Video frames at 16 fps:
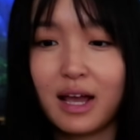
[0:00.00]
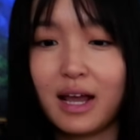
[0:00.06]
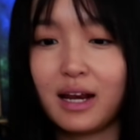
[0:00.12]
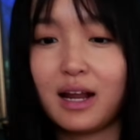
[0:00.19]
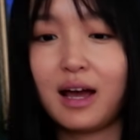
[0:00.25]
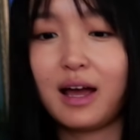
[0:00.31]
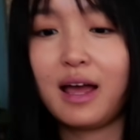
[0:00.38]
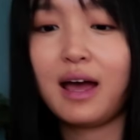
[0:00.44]

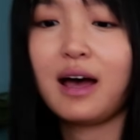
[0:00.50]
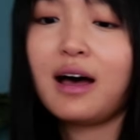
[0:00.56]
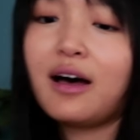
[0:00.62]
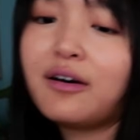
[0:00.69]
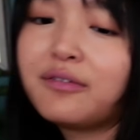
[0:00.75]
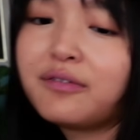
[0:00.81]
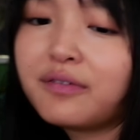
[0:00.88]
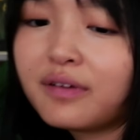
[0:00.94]
and I
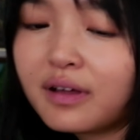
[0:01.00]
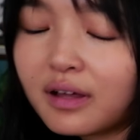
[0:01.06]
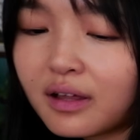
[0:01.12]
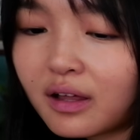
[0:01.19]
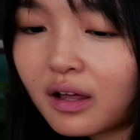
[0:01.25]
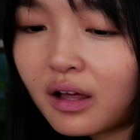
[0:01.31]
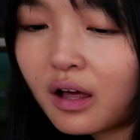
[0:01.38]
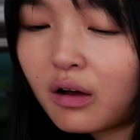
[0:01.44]
have
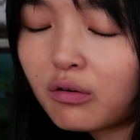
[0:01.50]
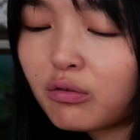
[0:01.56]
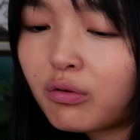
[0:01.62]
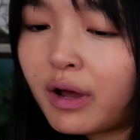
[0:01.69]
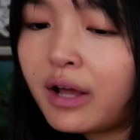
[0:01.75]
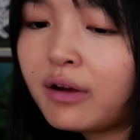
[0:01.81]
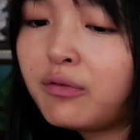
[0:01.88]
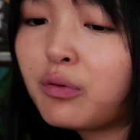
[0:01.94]
a
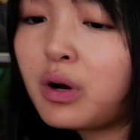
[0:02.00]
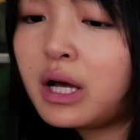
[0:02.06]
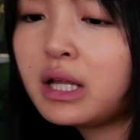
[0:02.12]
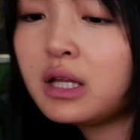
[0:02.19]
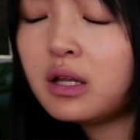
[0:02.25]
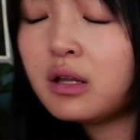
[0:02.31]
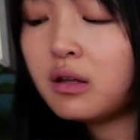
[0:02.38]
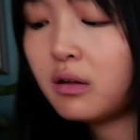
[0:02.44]
red
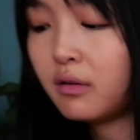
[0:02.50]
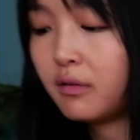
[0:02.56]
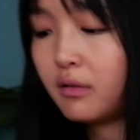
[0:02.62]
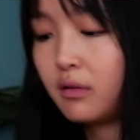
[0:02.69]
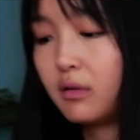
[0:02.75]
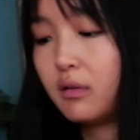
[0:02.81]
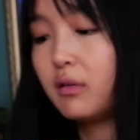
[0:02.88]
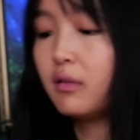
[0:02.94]
one
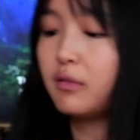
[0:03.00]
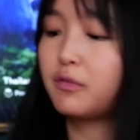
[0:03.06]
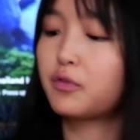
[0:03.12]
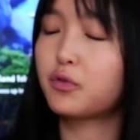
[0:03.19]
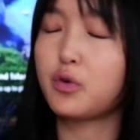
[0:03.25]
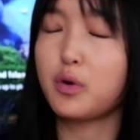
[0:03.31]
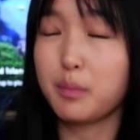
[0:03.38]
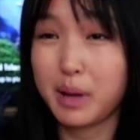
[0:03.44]

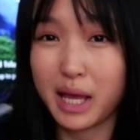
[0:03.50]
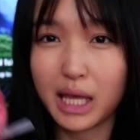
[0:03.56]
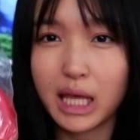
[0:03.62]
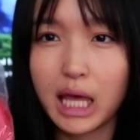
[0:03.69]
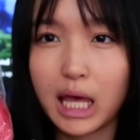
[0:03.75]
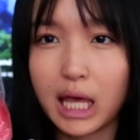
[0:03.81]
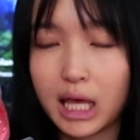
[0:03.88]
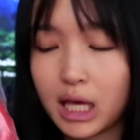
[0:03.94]
for my
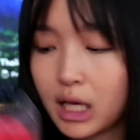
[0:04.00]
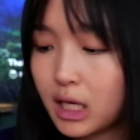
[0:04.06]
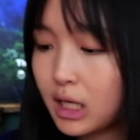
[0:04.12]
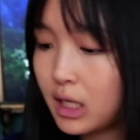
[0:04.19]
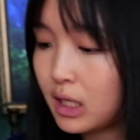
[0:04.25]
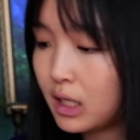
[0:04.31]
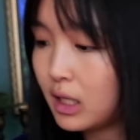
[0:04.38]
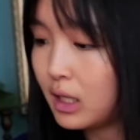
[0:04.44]

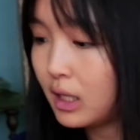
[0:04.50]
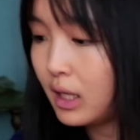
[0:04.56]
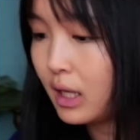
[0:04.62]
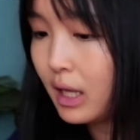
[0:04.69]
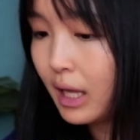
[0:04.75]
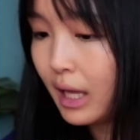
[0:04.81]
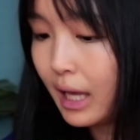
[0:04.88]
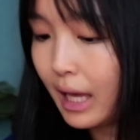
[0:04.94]
cake
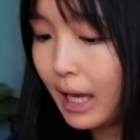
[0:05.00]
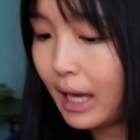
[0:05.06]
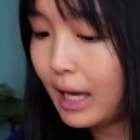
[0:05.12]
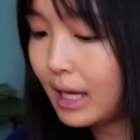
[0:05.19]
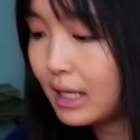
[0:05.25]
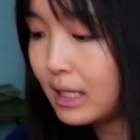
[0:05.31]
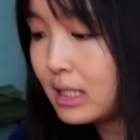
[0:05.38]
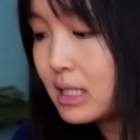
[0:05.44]

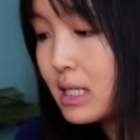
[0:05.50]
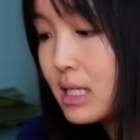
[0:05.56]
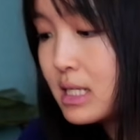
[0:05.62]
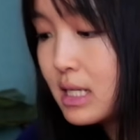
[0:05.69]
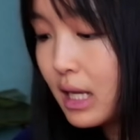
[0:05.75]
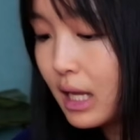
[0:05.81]
and